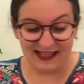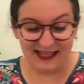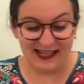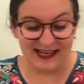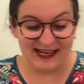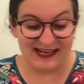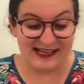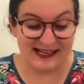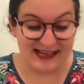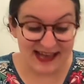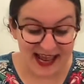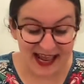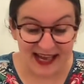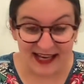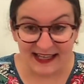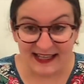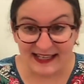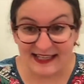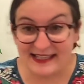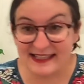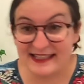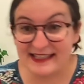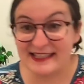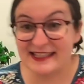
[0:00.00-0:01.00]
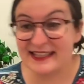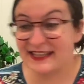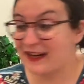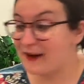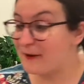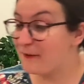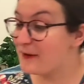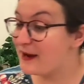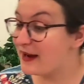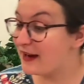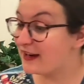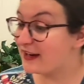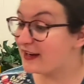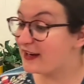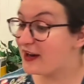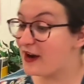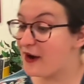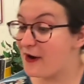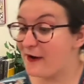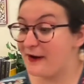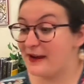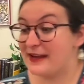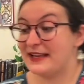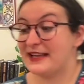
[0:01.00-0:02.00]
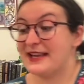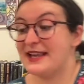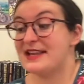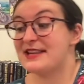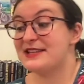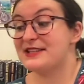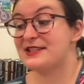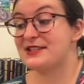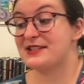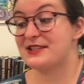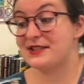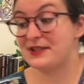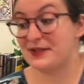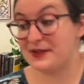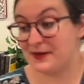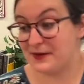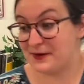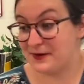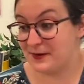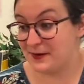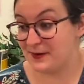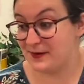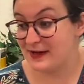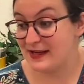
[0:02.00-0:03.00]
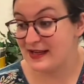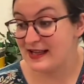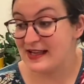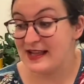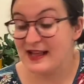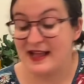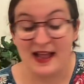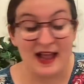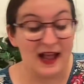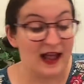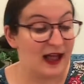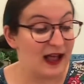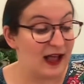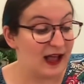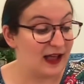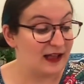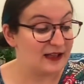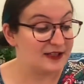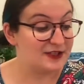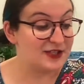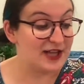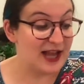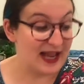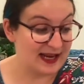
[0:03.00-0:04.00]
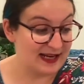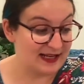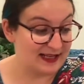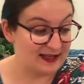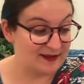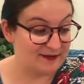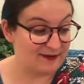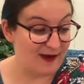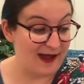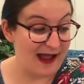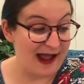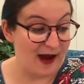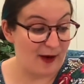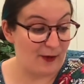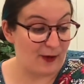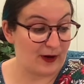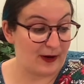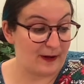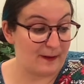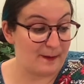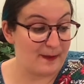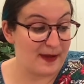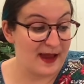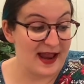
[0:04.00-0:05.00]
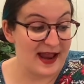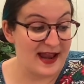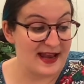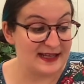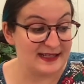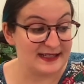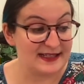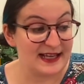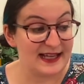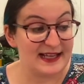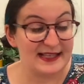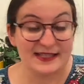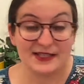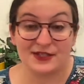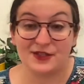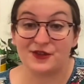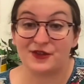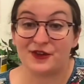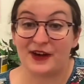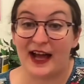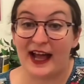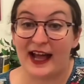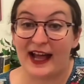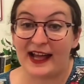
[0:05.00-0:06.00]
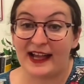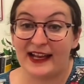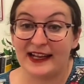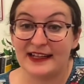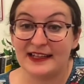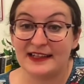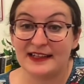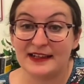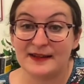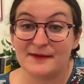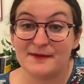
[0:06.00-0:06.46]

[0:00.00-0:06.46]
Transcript: Next, we are going to check if our paint has dried.